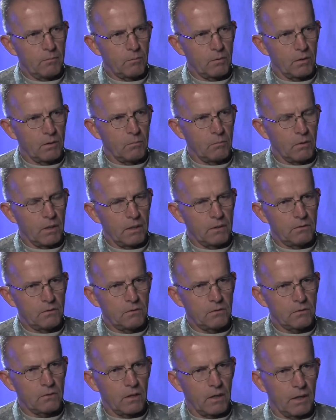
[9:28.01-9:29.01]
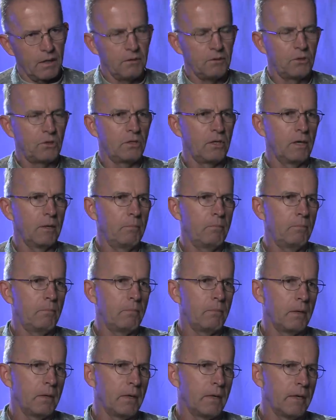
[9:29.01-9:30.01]
pretty much. On
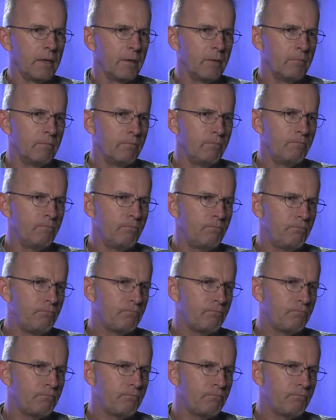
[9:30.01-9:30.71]
ship, um,